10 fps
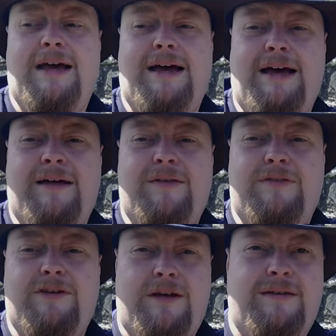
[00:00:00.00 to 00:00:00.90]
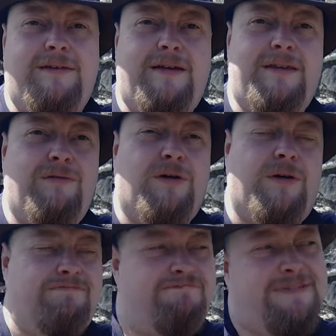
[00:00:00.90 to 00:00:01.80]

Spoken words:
the chances are you've got